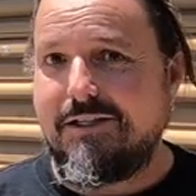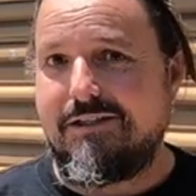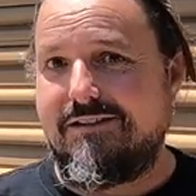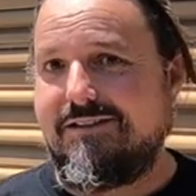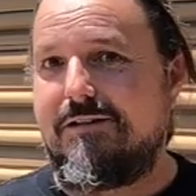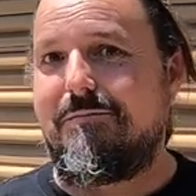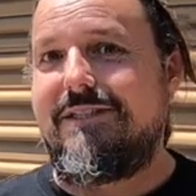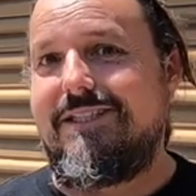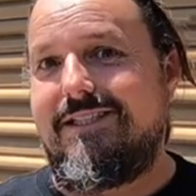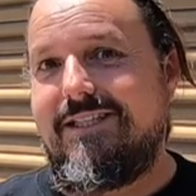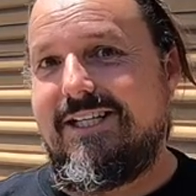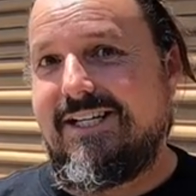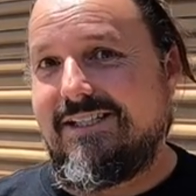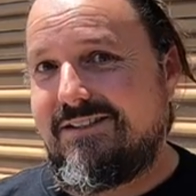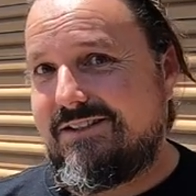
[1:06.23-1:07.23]
a little bit
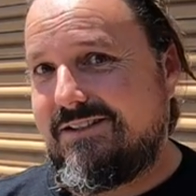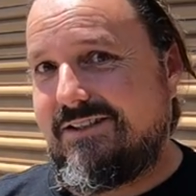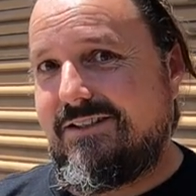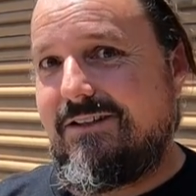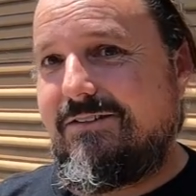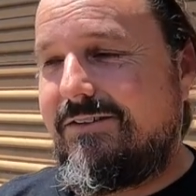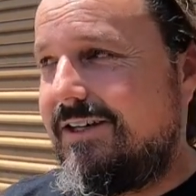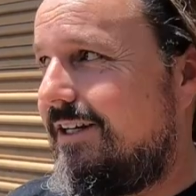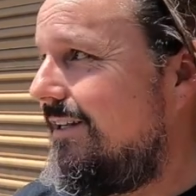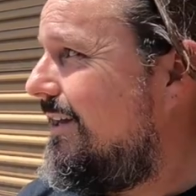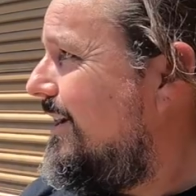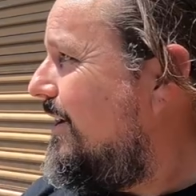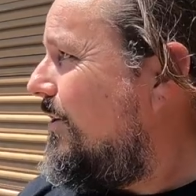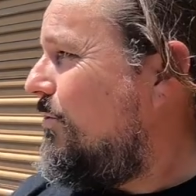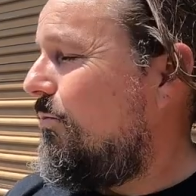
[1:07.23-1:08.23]
nuts, all
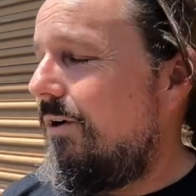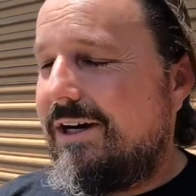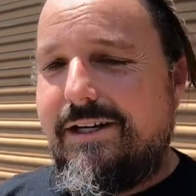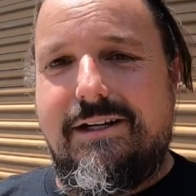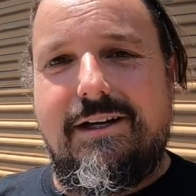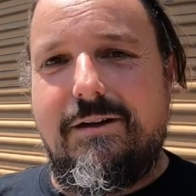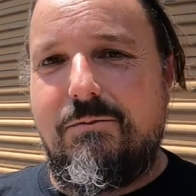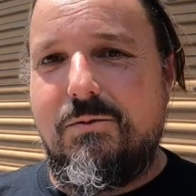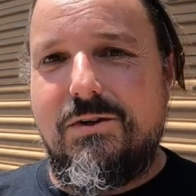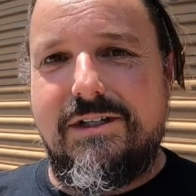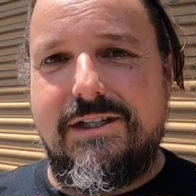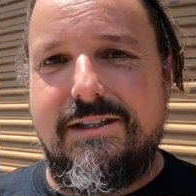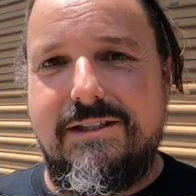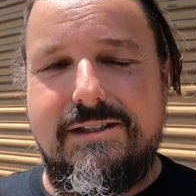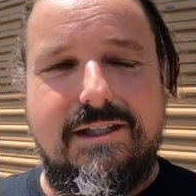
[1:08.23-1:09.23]
right? Why did I
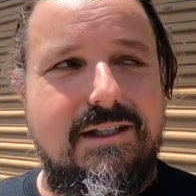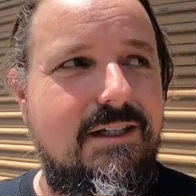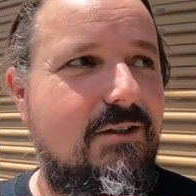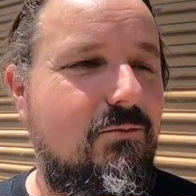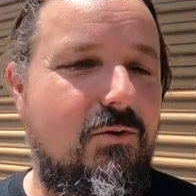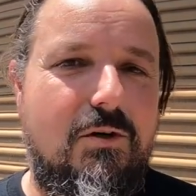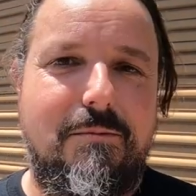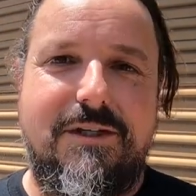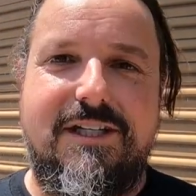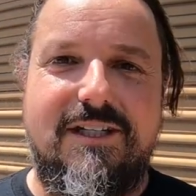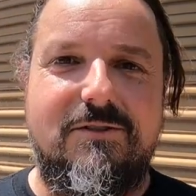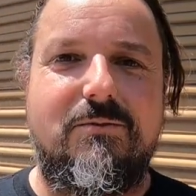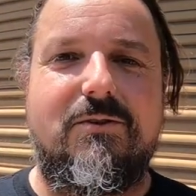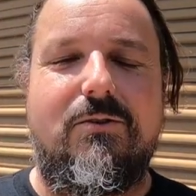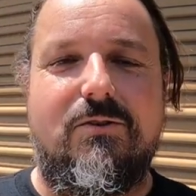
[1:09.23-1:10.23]
work in this heat? Well,
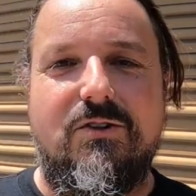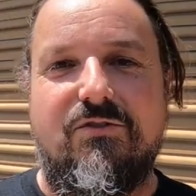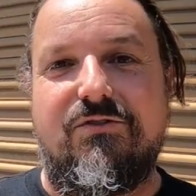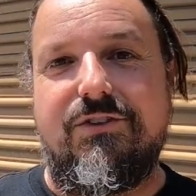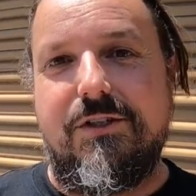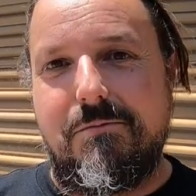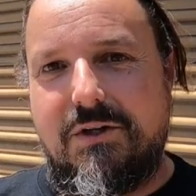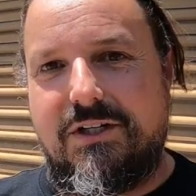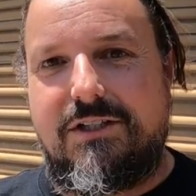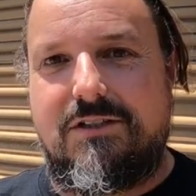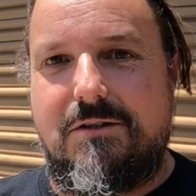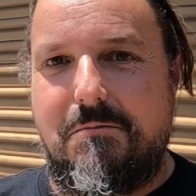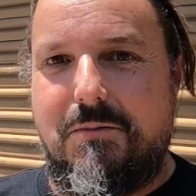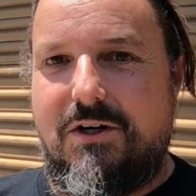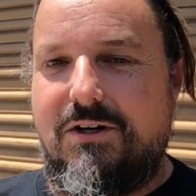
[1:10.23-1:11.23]
because we're going to the flea
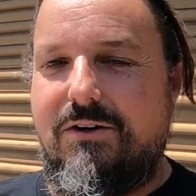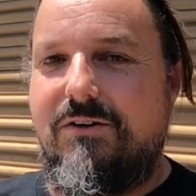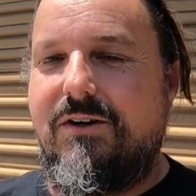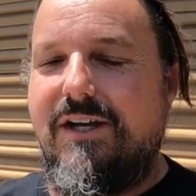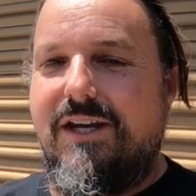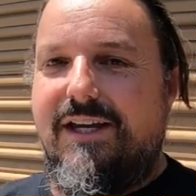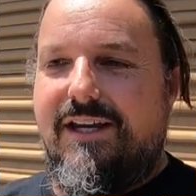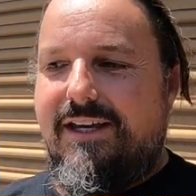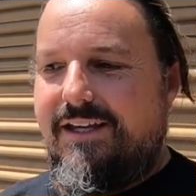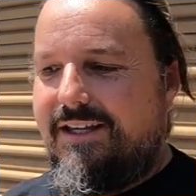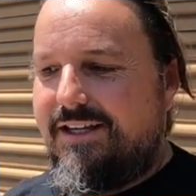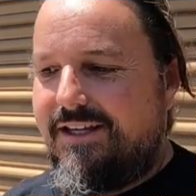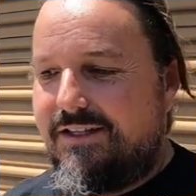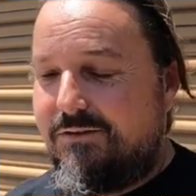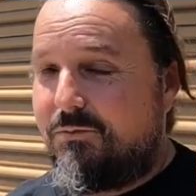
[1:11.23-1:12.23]
market tomorrow,
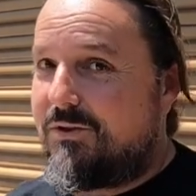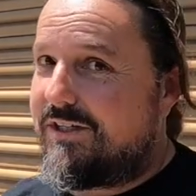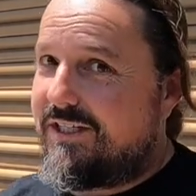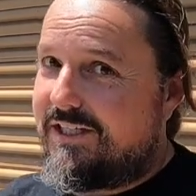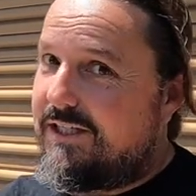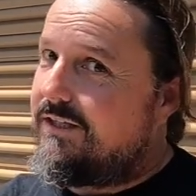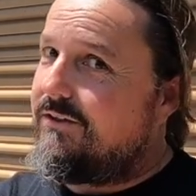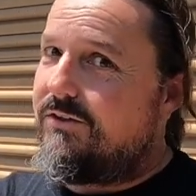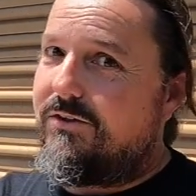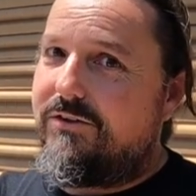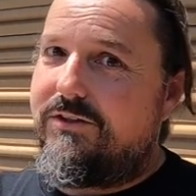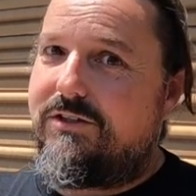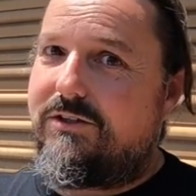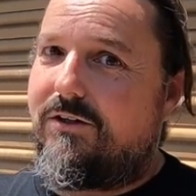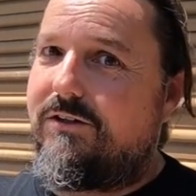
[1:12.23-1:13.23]
and we're gonna get an
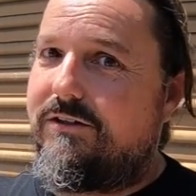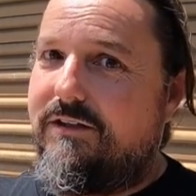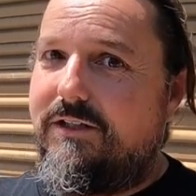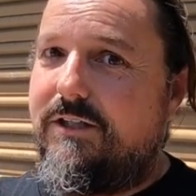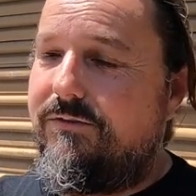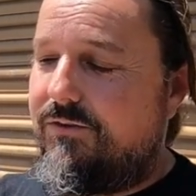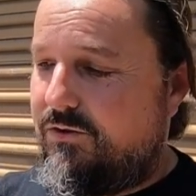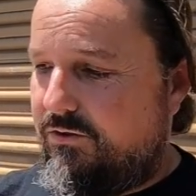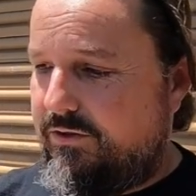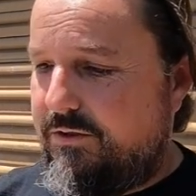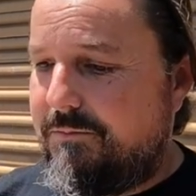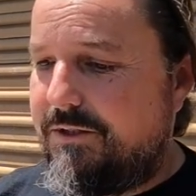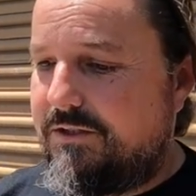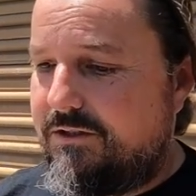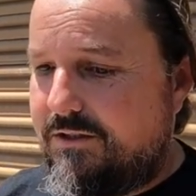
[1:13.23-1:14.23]
early start and leave
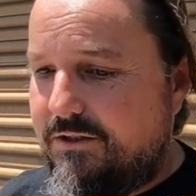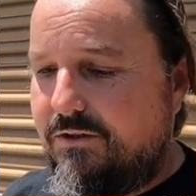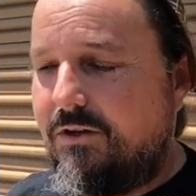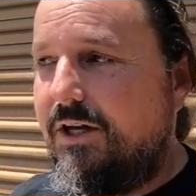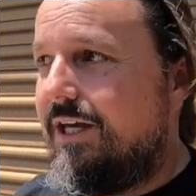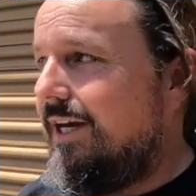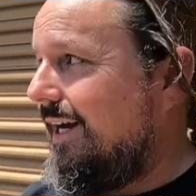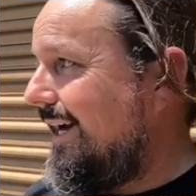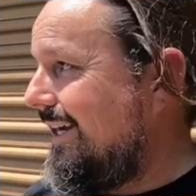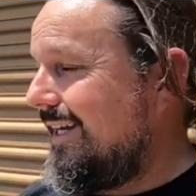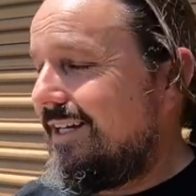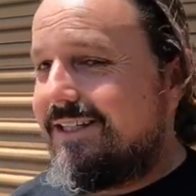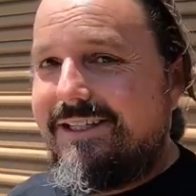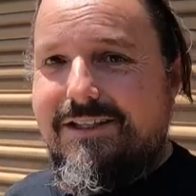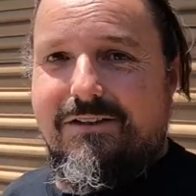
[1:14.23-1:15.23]
early, but still, I
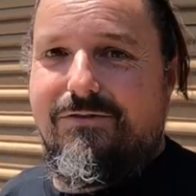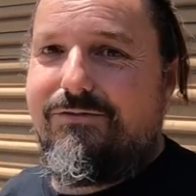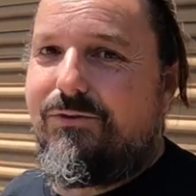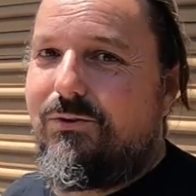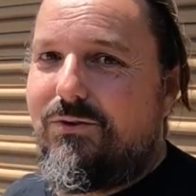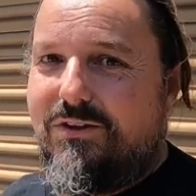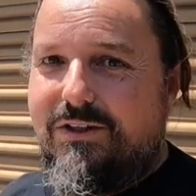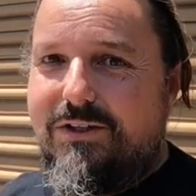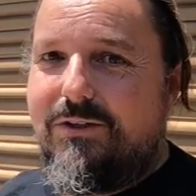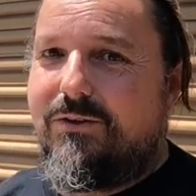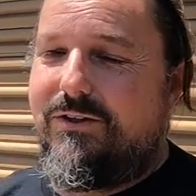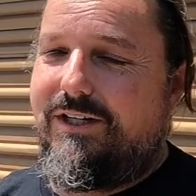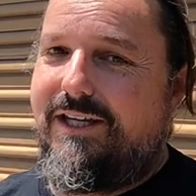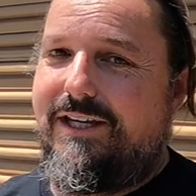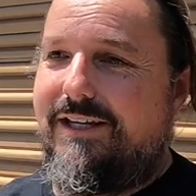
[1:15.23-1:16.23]
gotta get a full
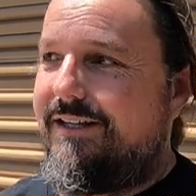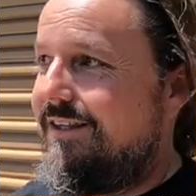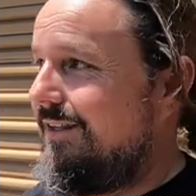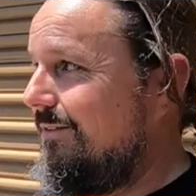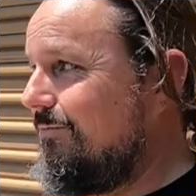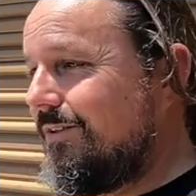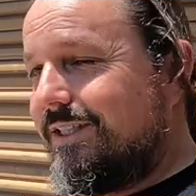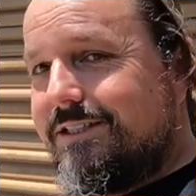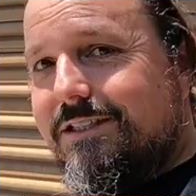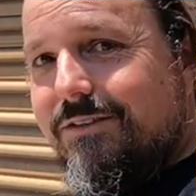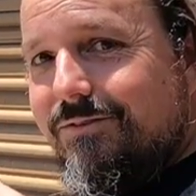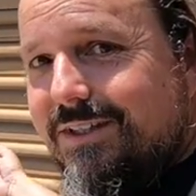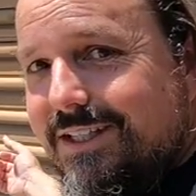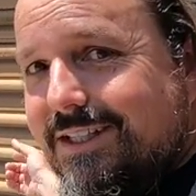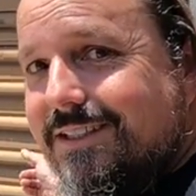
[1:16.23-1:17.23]
load, and the
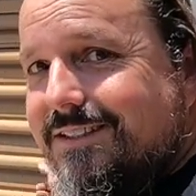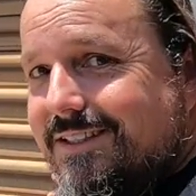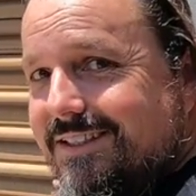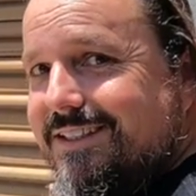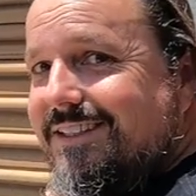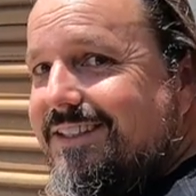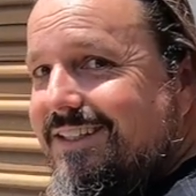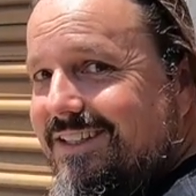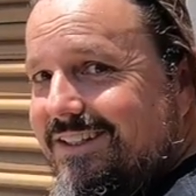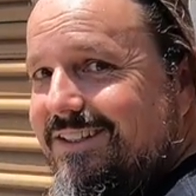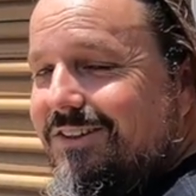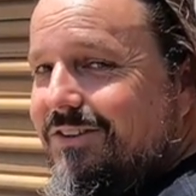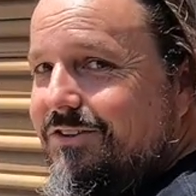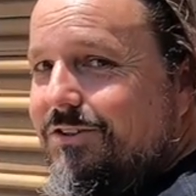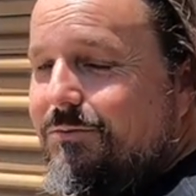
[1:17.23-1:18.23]
rest of it is in
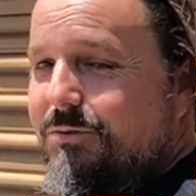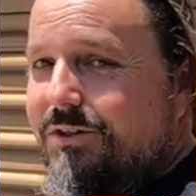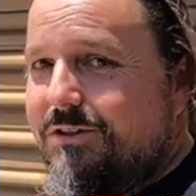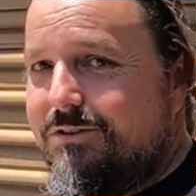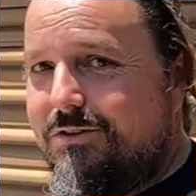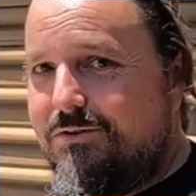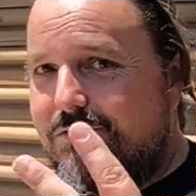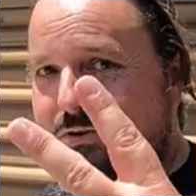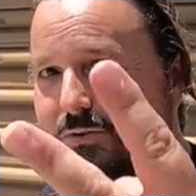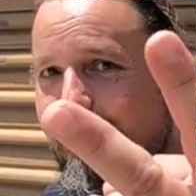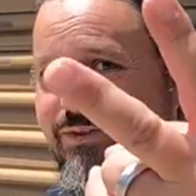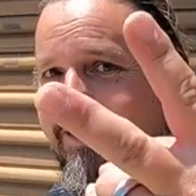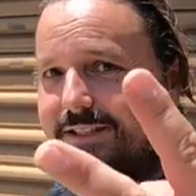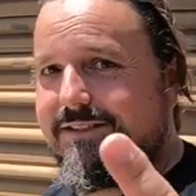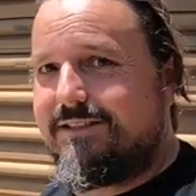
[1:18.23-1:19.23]
here. So we're gonna do
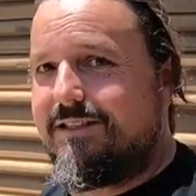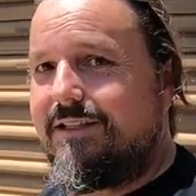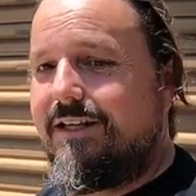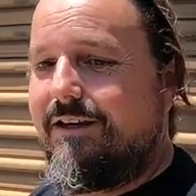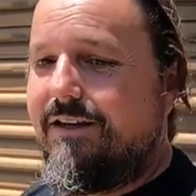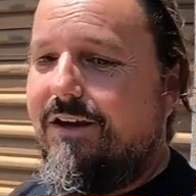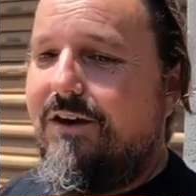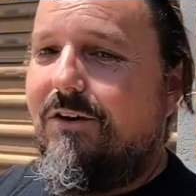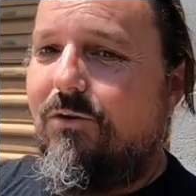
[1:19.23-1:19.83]
two things today.